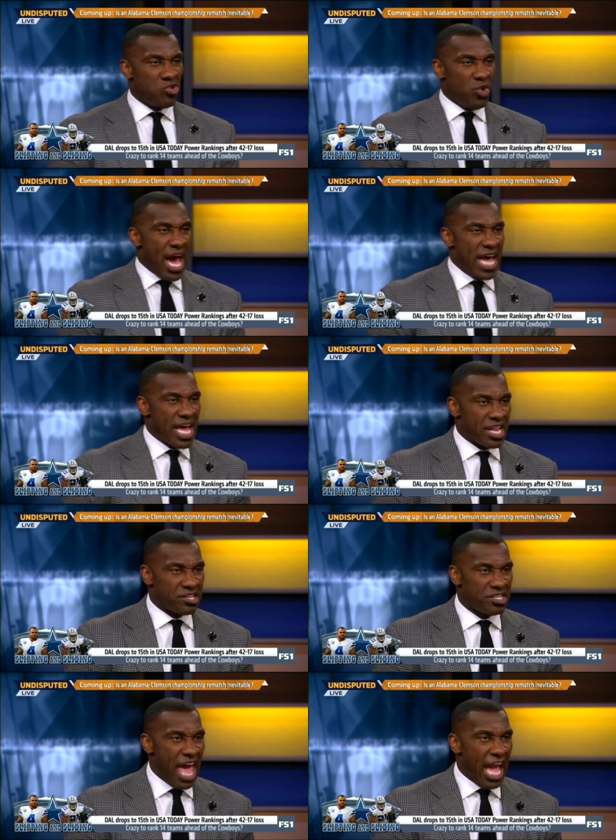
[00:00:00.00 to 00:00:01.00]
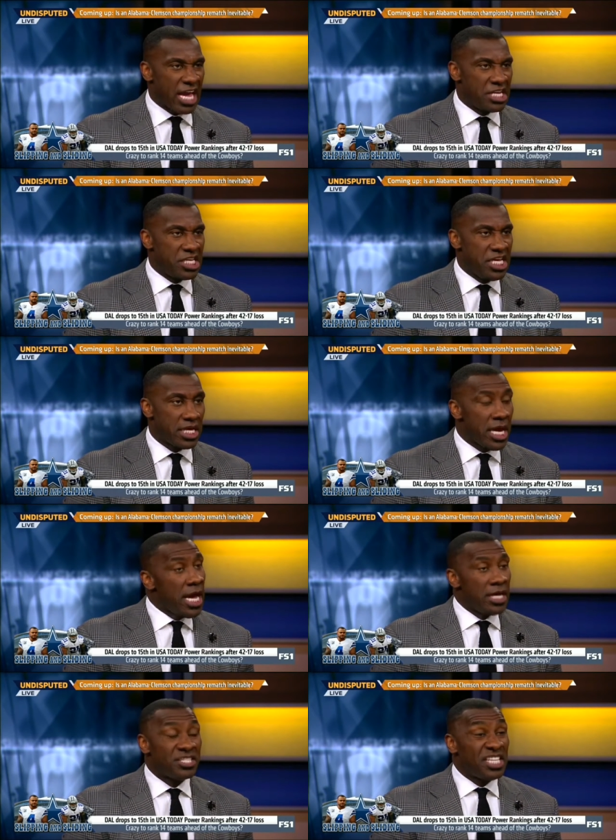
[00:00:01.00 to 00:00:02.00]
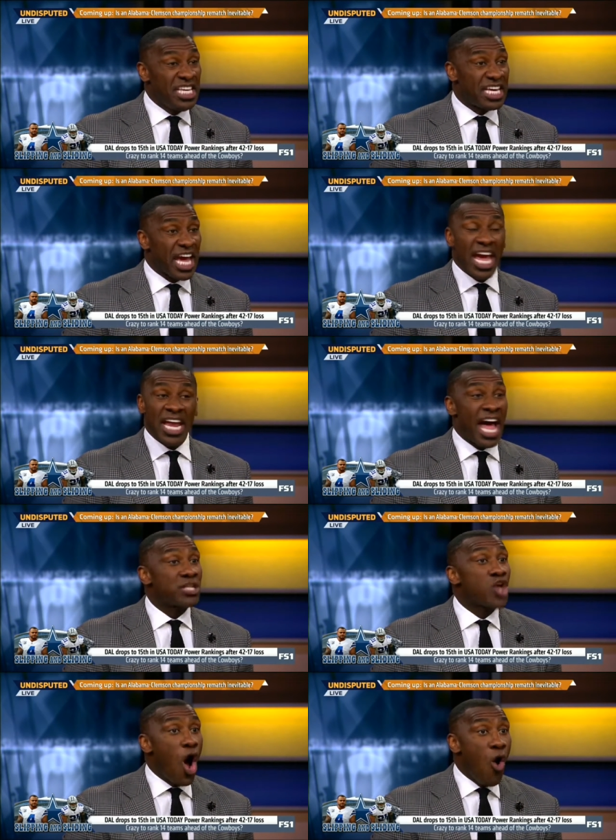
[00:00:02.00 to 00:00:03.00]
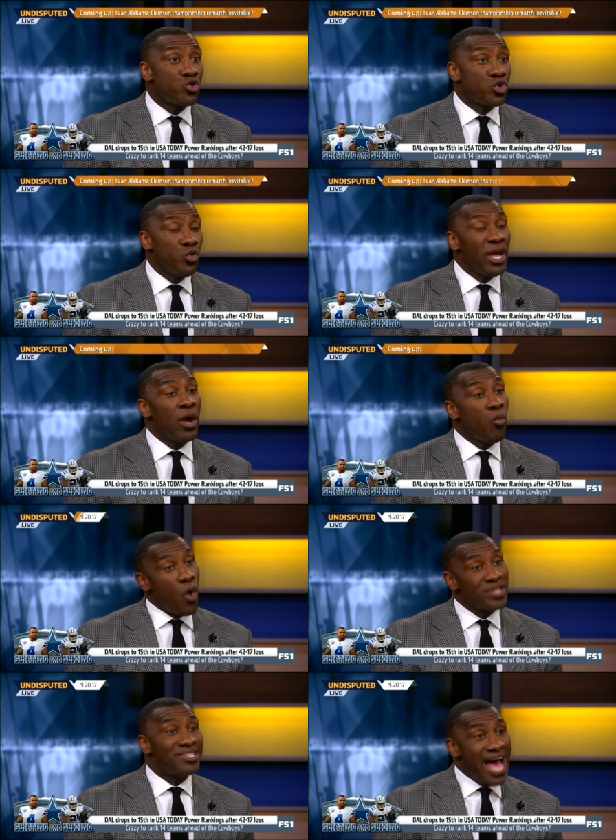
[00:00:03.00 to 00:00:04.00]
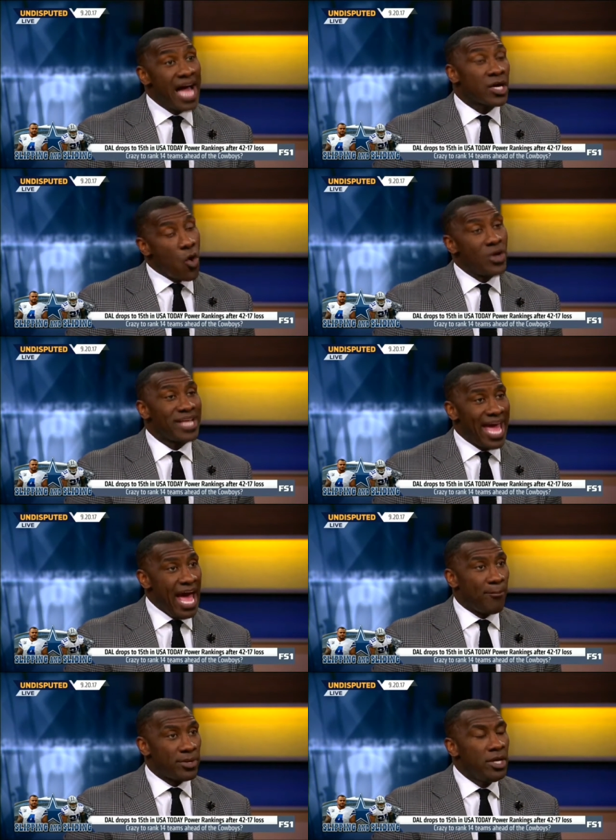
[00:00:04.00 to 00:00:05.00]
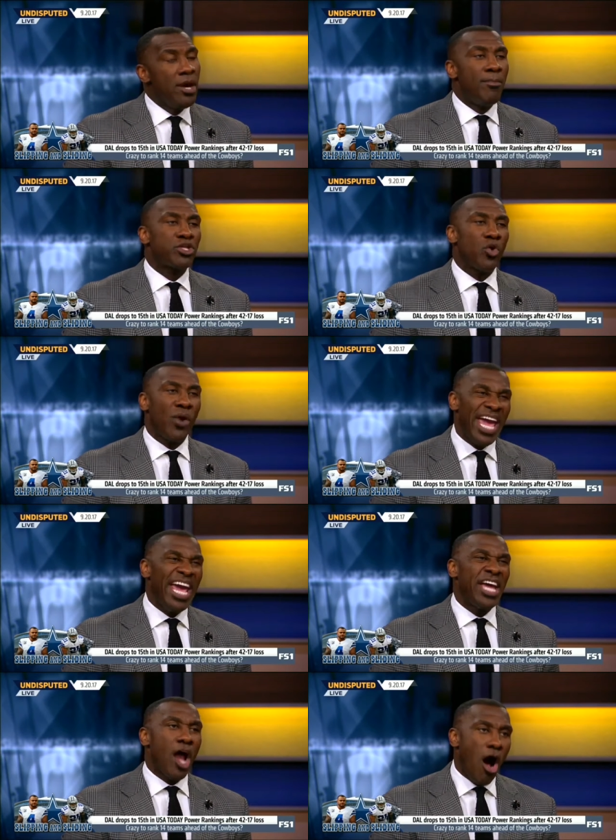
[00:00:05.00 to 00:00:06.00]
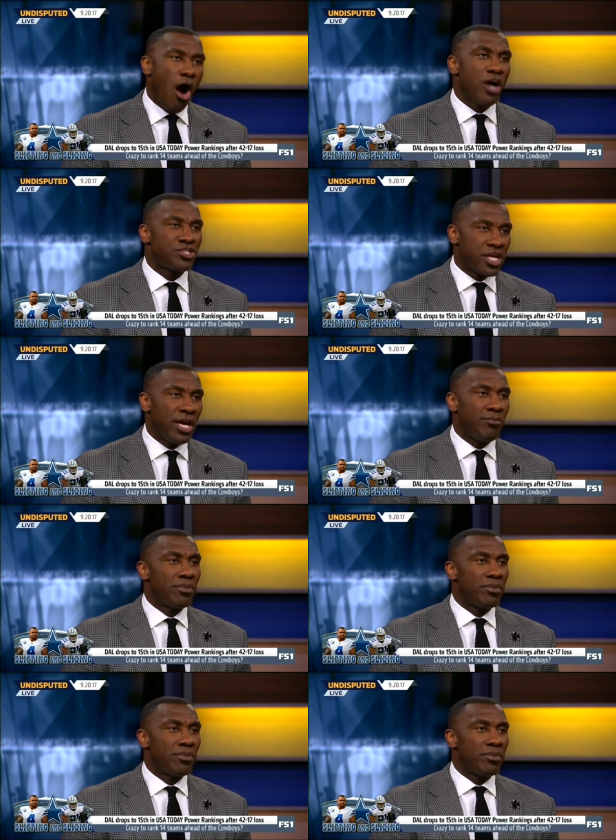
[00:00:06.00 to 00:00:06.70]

as you got out of Zach and Deke, yeah. Zeke. And I mm told you it was not going to happen. They're but hurt. head They're hard, all